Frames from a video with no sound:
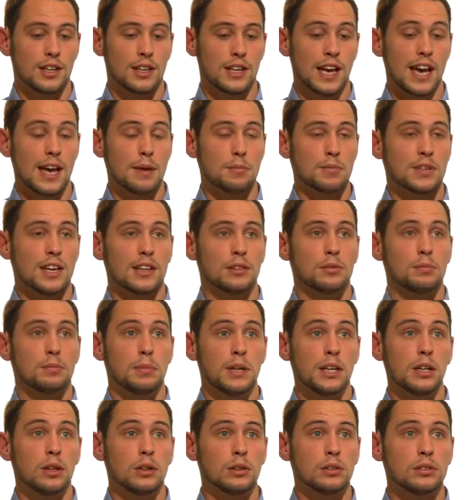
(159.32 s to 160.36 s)
game test
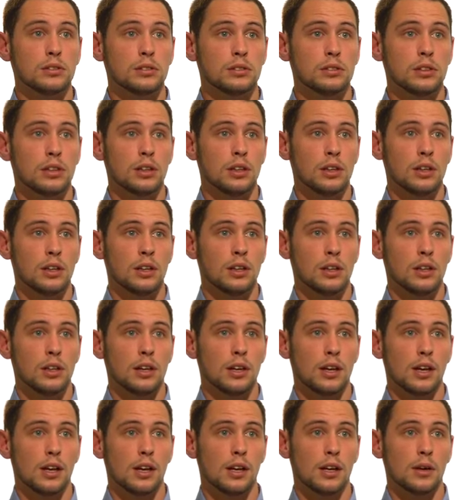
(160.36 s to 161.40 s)
builds,
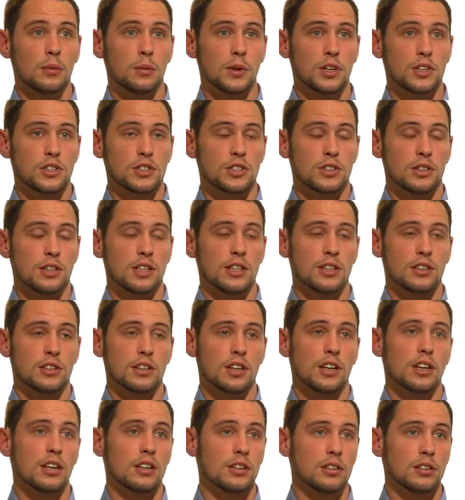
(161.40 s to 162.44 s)
Uh, which in
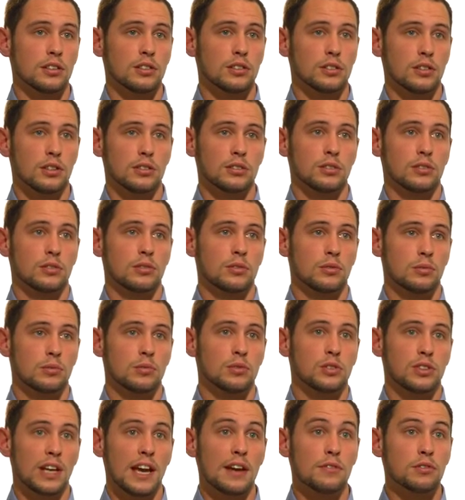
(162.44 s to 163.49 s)
turn has, has
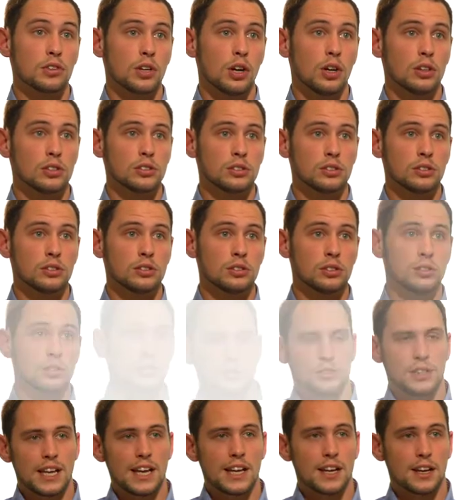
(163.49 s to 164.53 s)
saved costs.
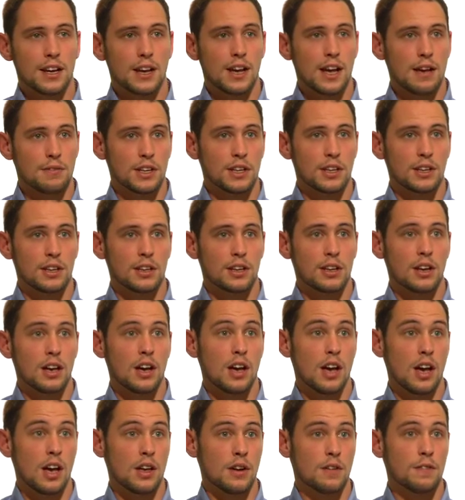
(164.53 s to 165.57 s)
Sega having
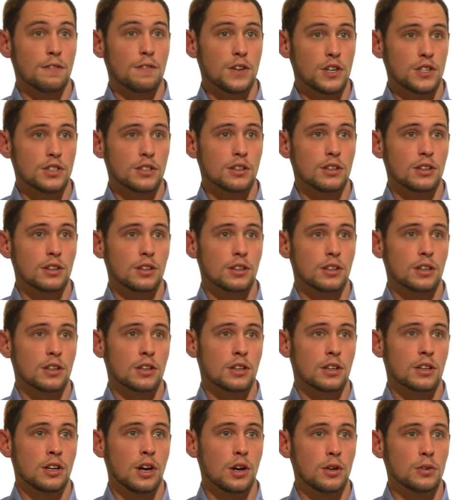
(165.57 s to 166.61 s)
an efficient
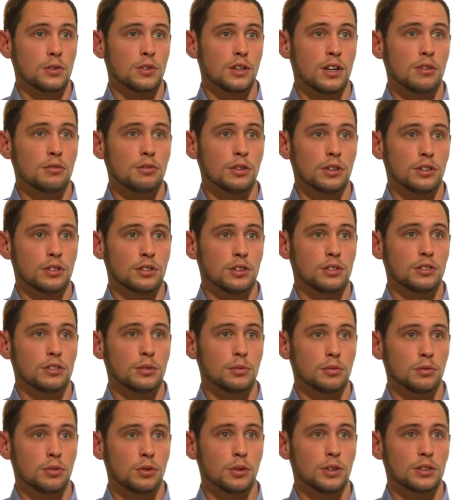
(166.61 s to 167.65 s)
code delivery
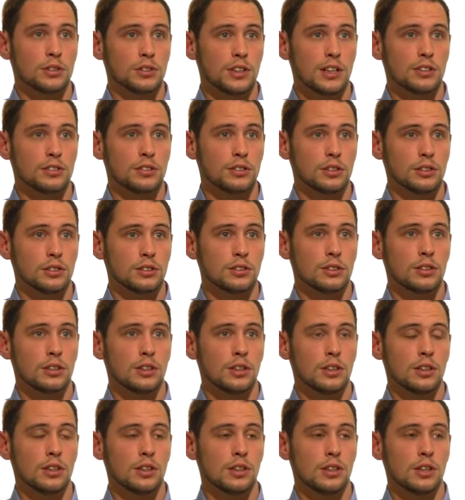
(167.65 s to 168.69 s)
system for its testers
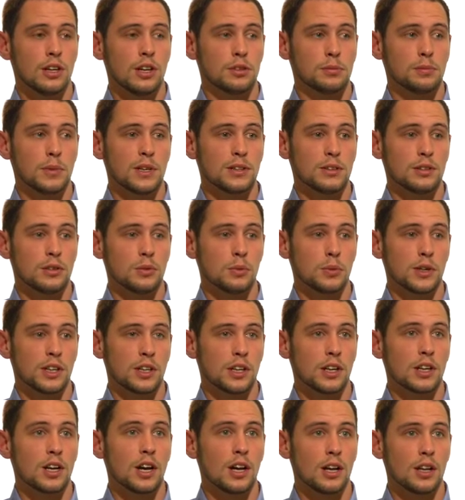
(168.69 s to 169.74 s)
has meant that we
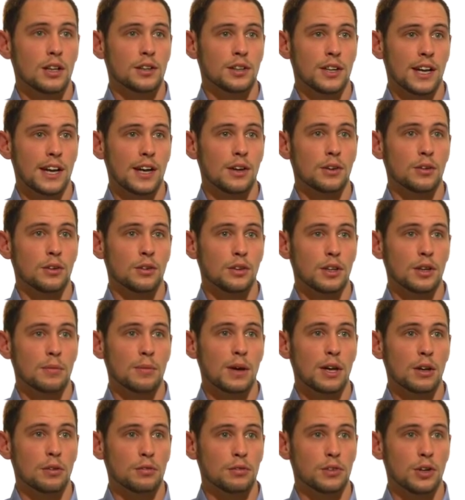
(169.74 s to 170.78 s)
can cut down on the
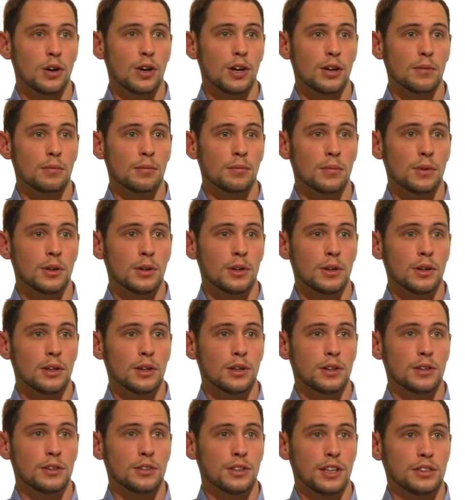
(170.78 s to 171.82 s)
amount of time
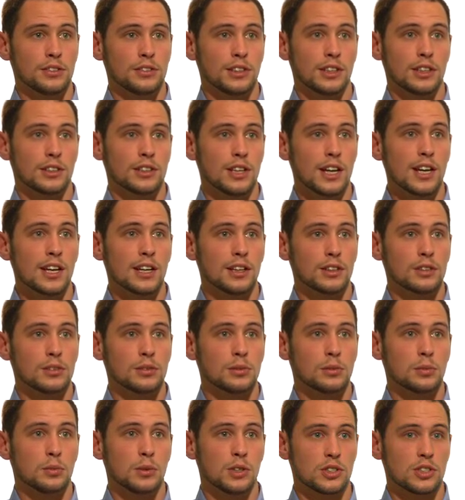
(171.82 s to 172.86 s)
testing
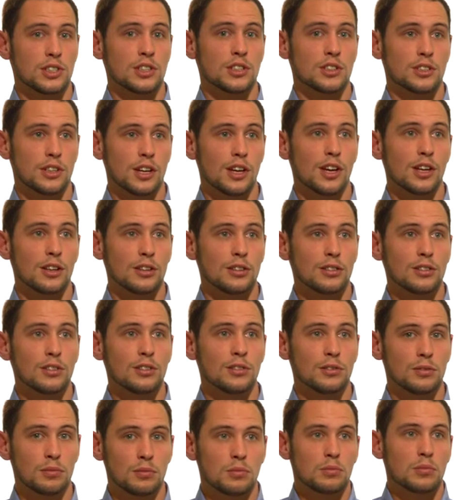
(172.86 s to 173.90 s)
takes, which in turn
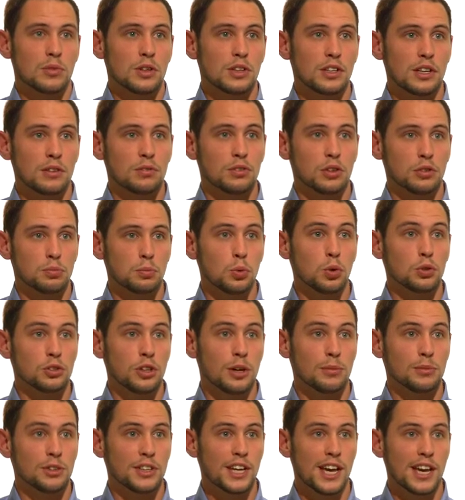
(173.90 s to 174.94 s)
gives us more
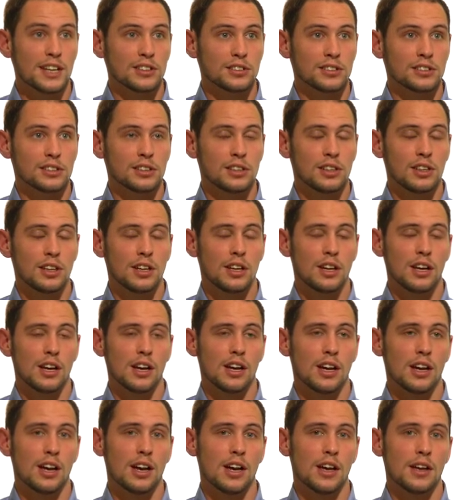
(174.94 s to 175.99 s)
time to test.
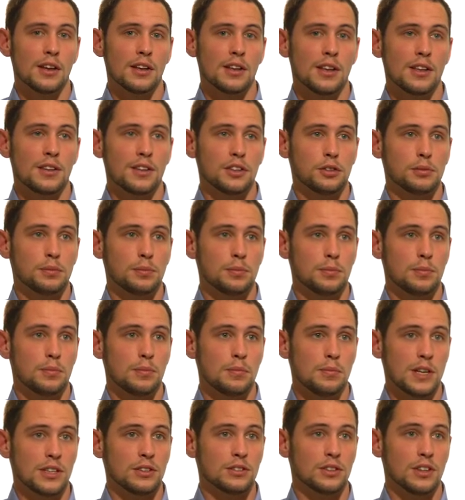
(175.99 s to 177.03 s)
Uh, this
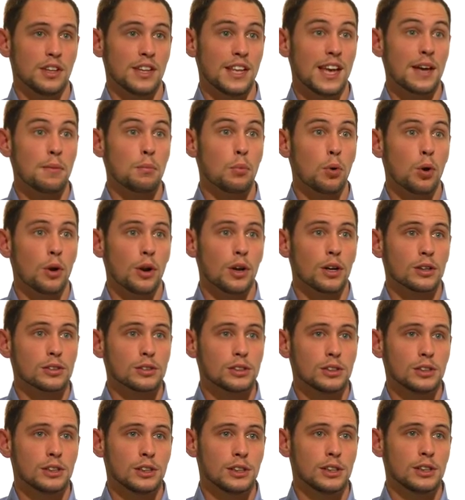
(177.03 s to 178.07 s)
means that the end
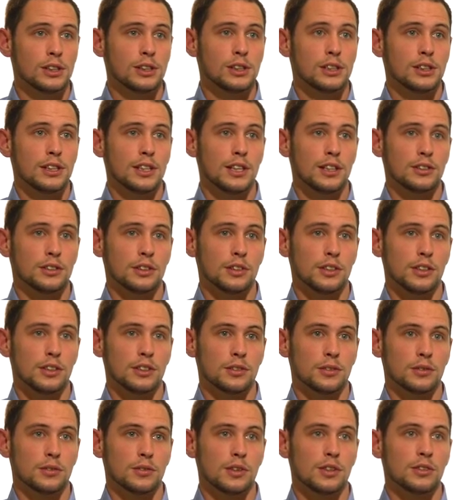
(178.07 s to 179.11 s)
product is a,
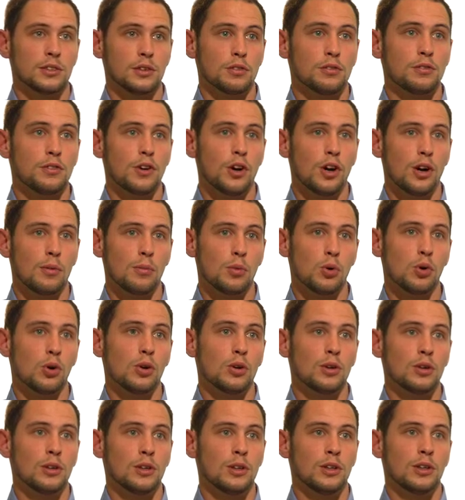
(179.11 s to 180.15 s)
is a, is a far
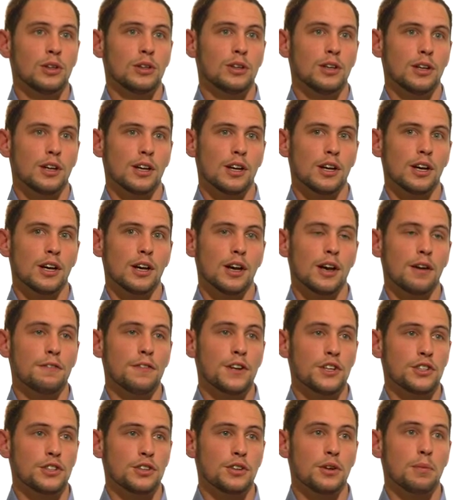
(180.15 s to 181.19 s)
more uh,
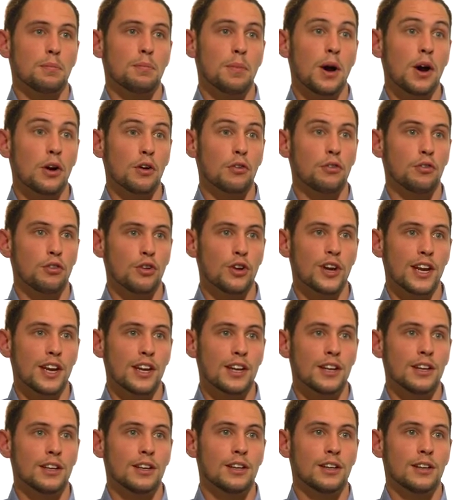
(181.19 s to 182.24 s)
efficient,
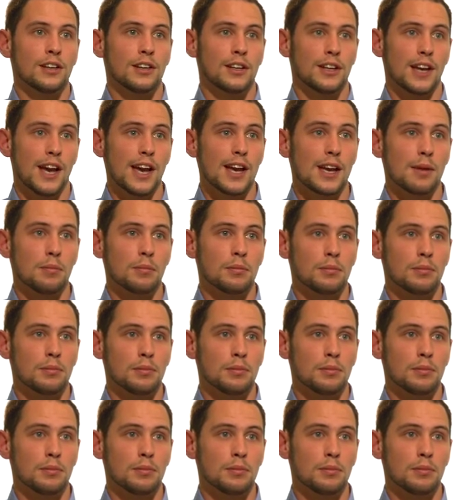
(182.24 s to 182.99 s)
bug-free game,